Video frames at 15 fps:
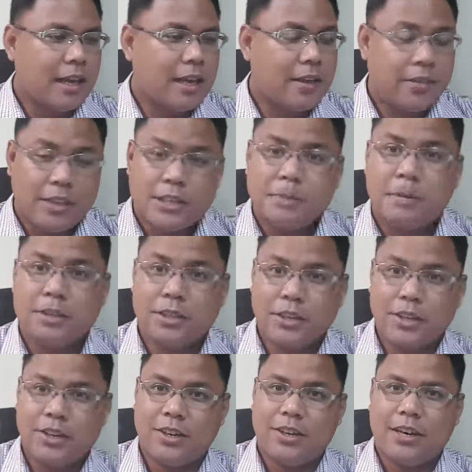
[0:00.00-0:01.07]
This
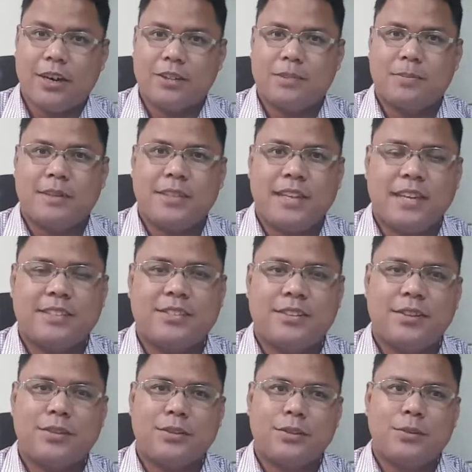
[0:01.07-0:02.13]
particular announcement has
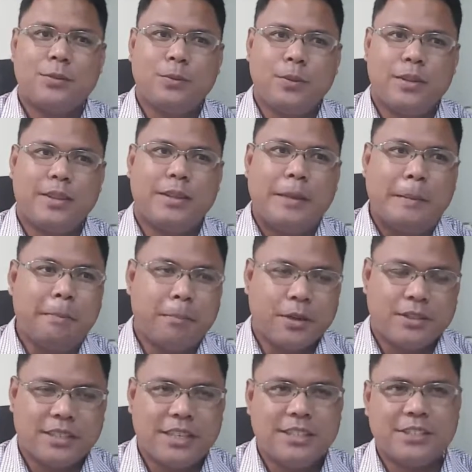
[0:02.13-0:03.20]
nothing to do with the
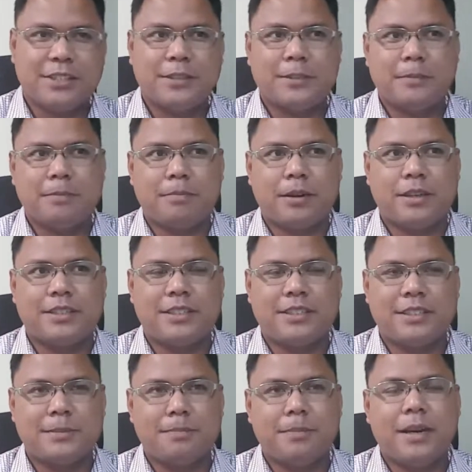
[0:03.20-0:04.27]
importation
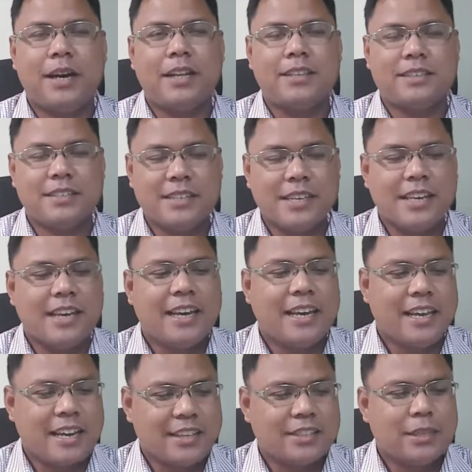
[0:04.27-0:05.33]
process, but
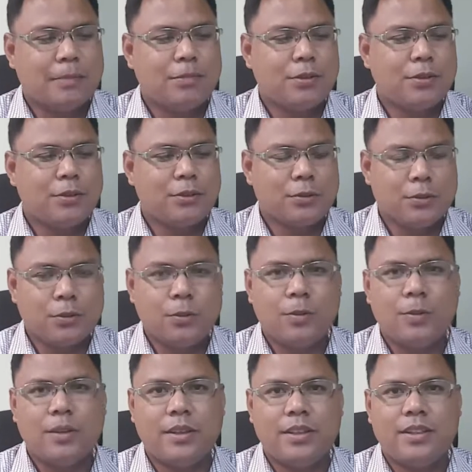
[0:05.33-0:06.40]
it has something to do
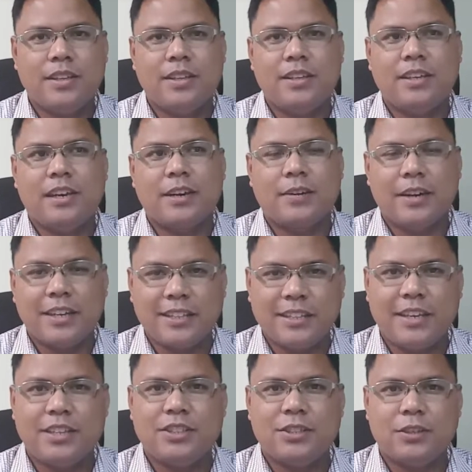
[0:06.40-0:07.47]
with the
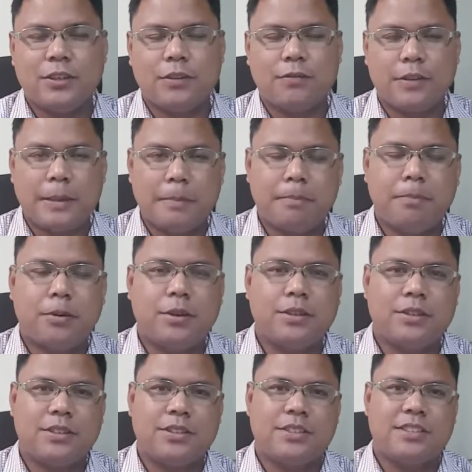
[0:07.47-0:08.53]
accreditation of
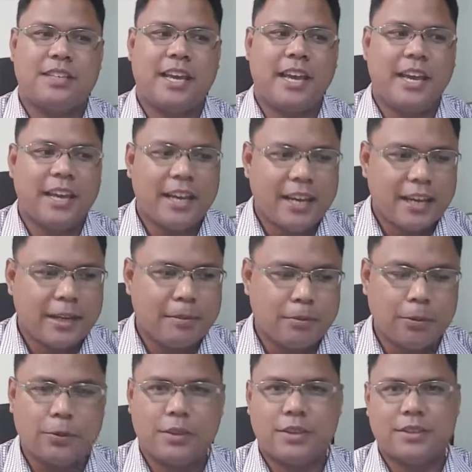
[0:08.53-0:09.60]
importers and
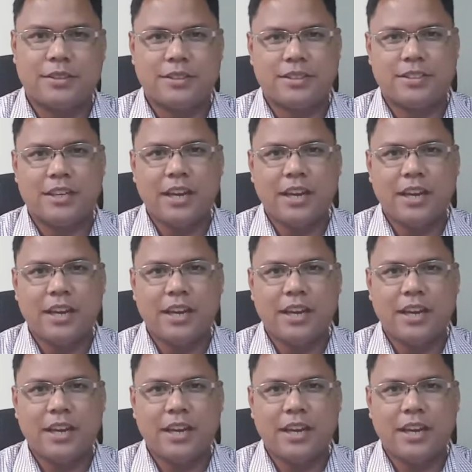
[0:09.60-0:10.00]
brokers.